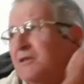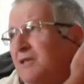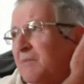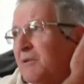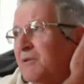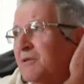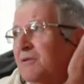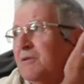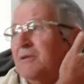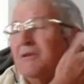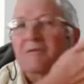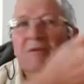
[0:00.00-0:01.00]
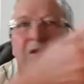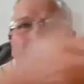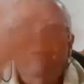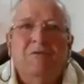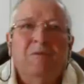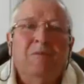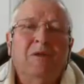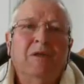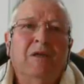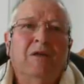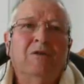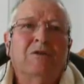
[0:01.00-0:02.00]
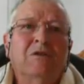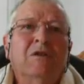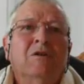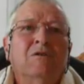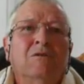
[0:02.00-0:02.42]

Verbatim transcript: Sabbath like everybody else,